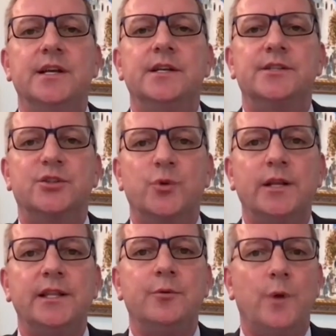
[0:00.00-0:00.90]

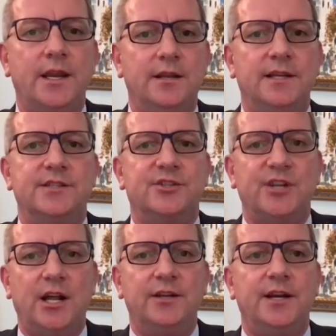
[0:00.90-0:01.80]
strictly regulates
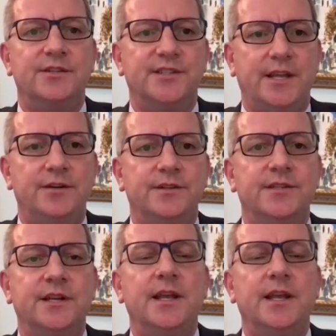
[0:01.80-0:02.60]
childcare centers